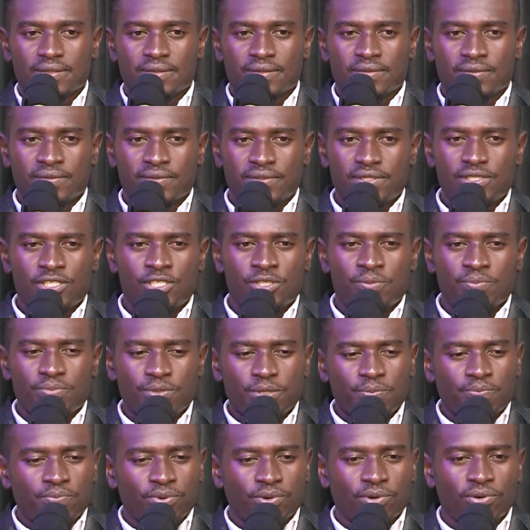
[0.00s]
These
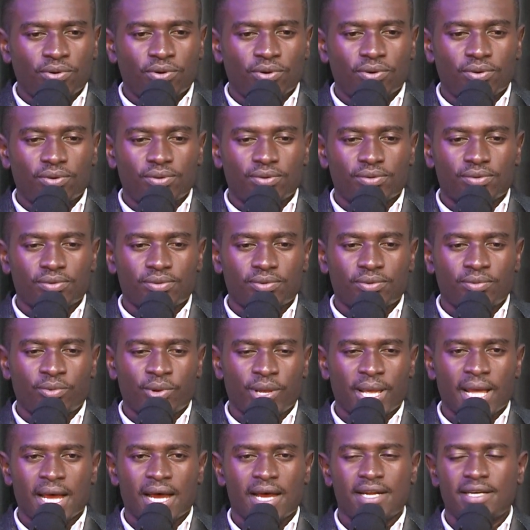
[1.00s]
people
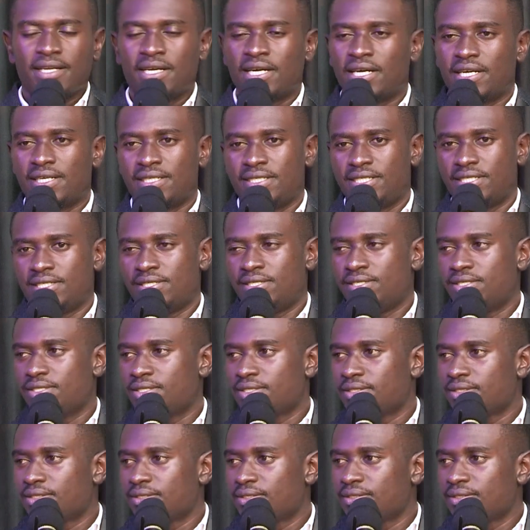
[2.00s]
were hard-hearted.